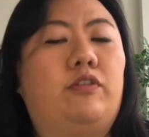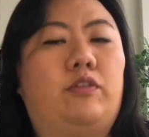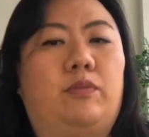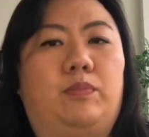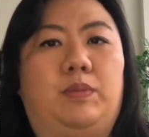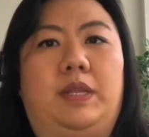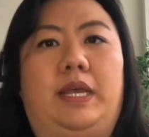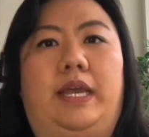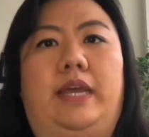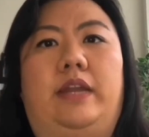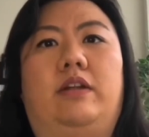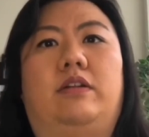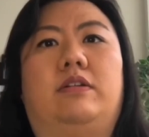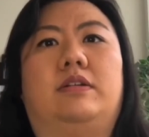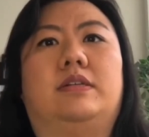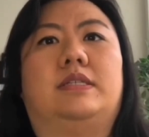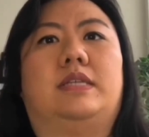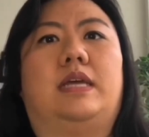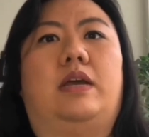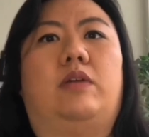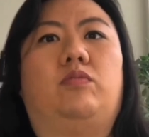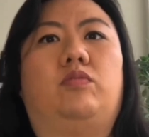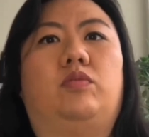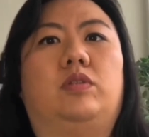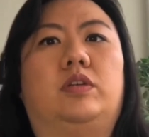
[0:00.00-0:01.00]
for planners
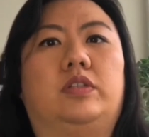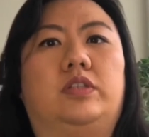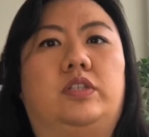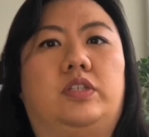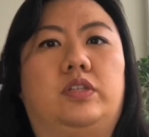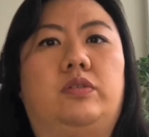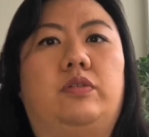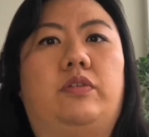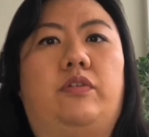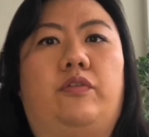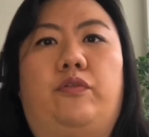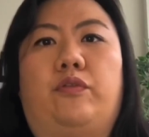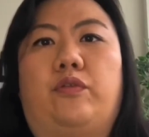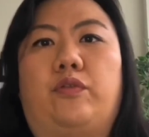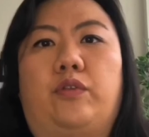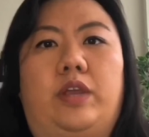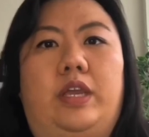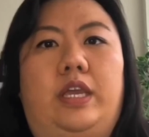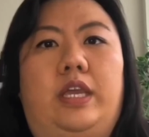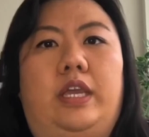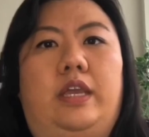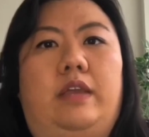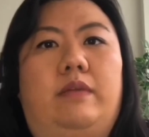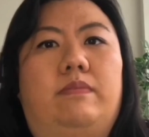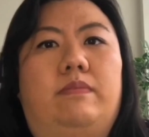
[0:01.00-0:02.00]
that will do a
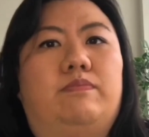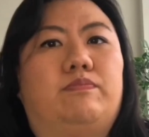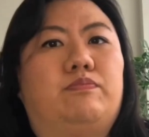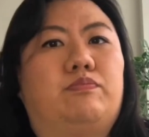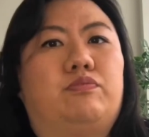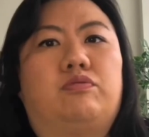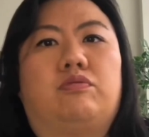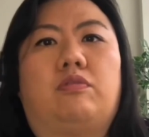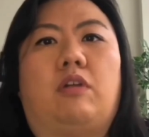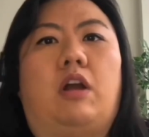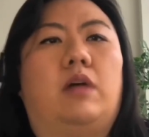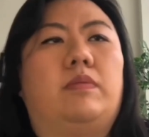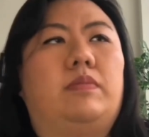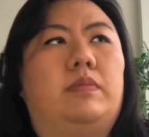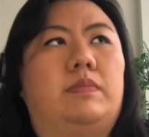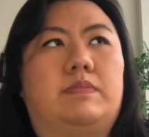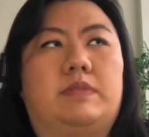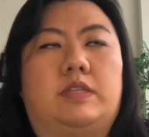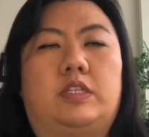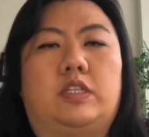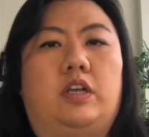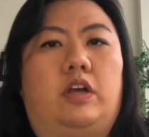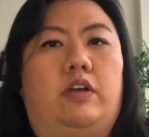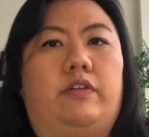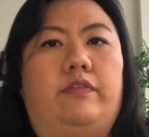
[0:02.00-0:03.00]
free
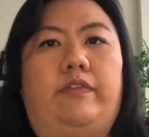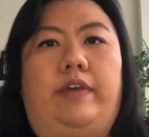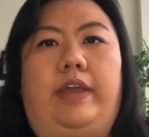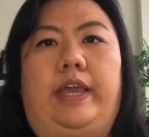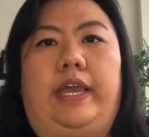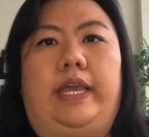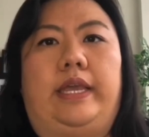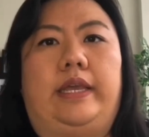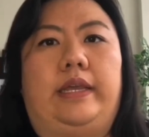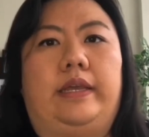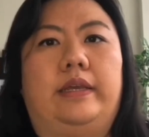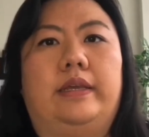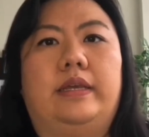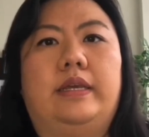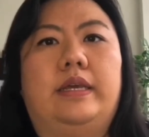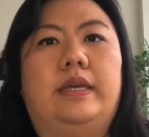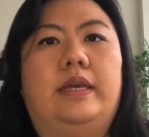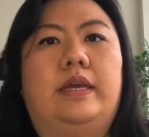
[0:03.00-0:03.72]
problem-solving